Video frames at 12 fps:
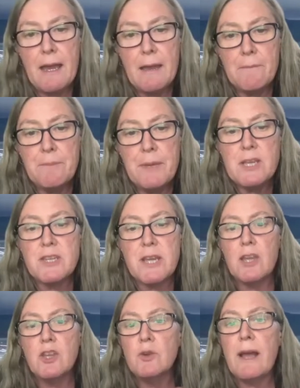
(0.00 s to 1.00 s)
picture,
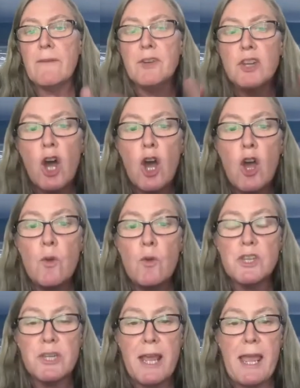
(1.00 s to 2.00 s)
you'll have no
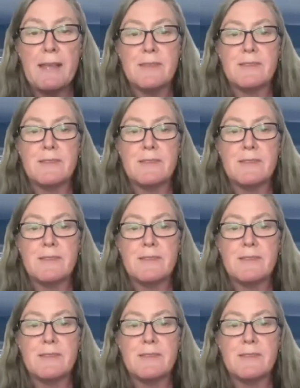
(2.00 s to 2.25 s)
chance of